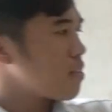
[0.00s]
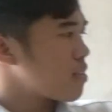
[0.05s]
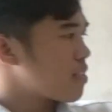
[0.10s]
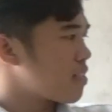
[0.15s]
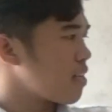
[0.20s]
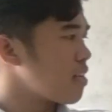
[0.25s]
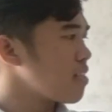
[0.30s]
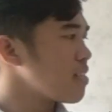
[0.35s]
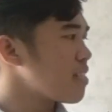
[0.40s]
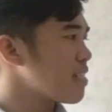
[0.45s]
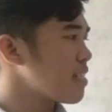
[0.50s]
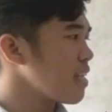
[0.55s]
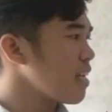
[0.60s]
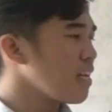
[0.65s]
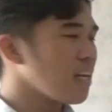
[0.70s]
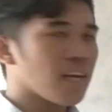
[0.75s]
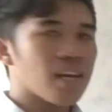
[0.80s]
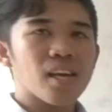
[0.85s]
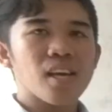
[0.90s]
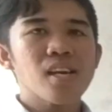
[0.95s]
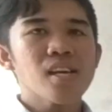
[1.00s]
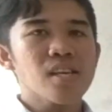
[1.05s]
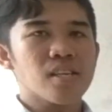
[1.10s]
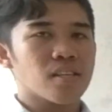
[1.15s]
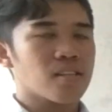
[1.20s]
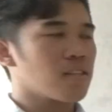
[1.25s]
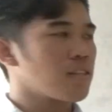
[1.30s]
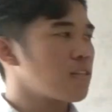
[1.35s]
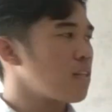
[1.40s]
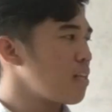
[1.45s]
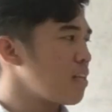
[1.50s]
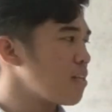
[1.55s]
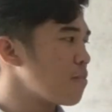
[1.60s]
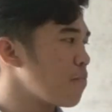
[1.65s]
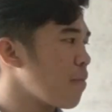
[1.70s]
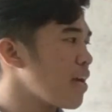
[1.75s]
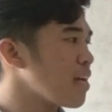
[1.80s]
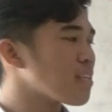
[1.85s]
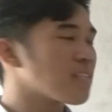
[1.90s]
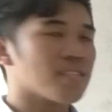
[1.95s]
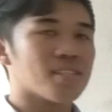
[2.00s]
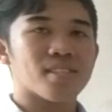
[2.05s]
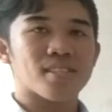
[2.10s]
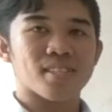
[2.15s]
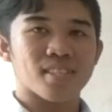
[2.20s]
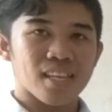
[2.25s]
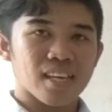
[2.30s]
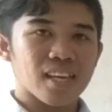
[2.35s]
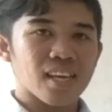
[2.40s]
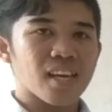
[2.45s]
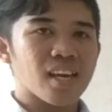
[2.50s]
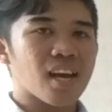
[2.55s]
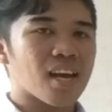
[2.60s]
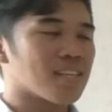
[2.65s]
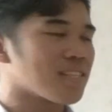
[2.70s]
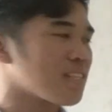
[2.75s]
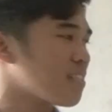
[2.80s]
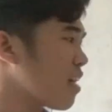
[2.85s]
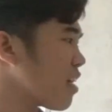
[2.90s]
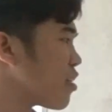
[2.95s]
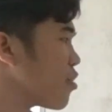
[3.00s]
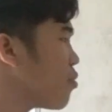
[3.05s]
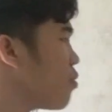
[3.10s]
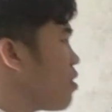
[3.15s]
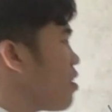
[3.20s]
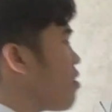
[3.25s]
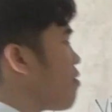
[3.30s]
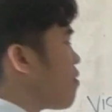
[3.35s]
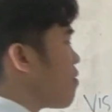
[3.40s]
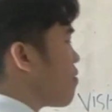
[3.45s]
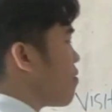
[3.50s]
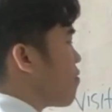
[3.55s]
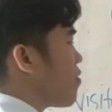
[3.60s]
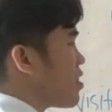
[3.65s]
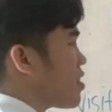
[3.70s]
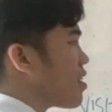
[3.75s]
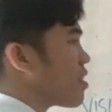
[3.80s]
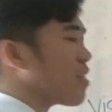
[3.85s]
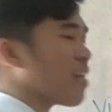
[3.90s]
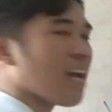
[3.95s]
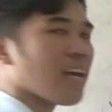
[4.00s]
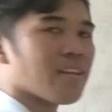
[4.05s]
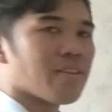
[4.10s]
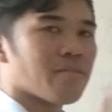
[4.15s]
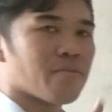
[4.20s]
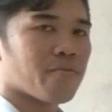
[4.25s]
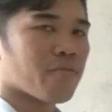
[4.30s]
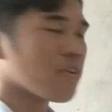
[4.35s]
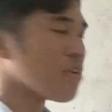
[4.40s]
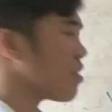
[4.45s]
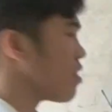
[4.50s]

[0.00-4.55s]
since CE, it makes E as the newly visited